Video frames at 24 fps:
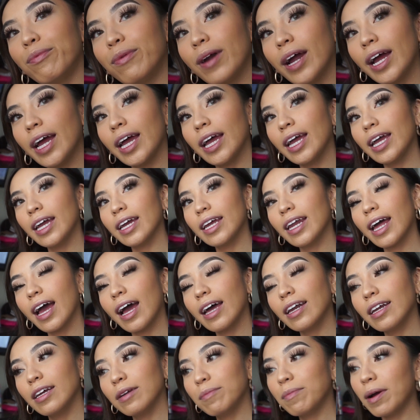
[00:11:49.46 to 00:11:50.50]
Right,
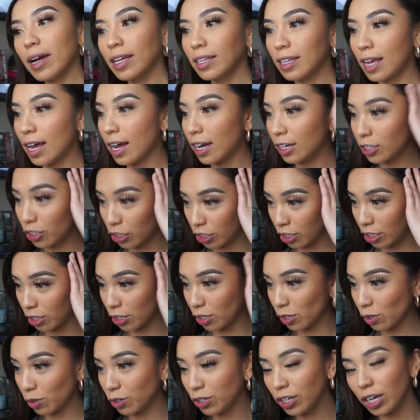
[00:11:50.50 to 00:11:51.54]
added my lashes.
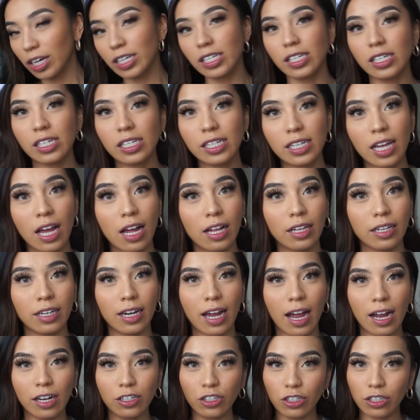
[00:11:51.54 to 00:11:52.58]
So you guys can tell it
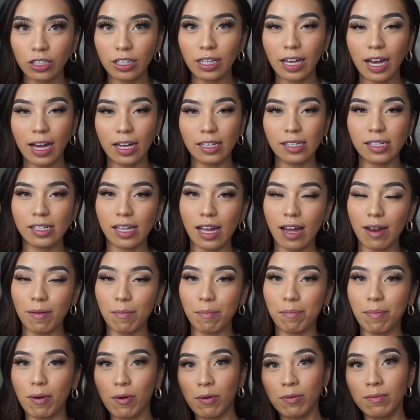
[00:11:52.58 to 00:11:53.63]
actually adds that
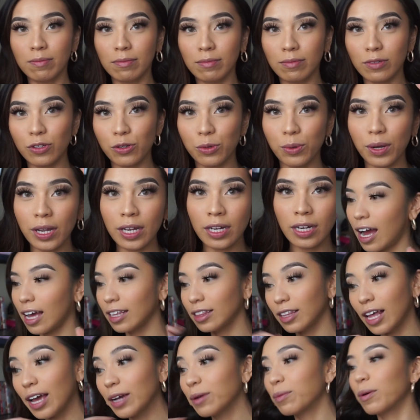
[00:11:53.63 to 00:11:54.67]
boom to it. I
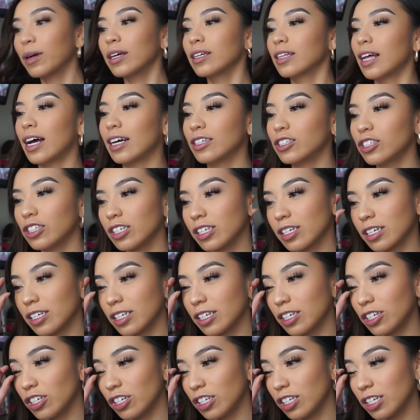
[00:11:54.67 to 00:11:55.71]
like wearing lashes because
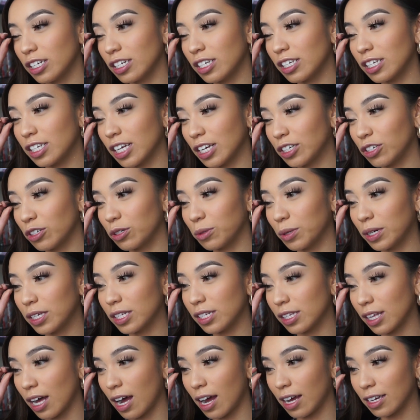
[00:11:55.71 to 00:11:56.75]
it just accentuates
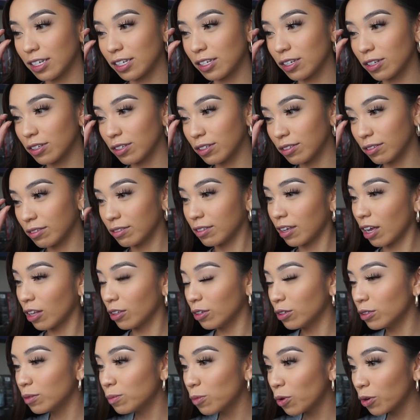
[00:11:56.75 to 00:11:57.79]
the eyes a
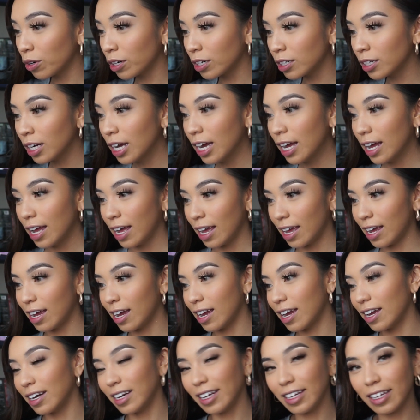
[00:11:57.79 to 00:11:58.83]
little more,
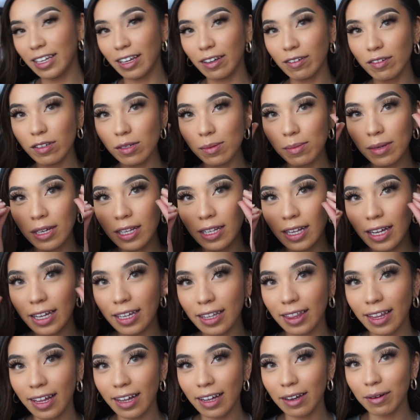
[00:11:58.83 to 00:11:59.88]
and it gives me
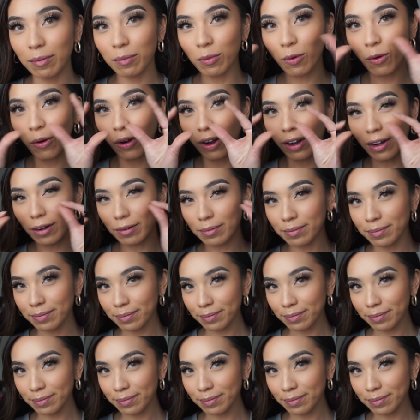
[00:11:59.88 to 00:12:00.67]
like that more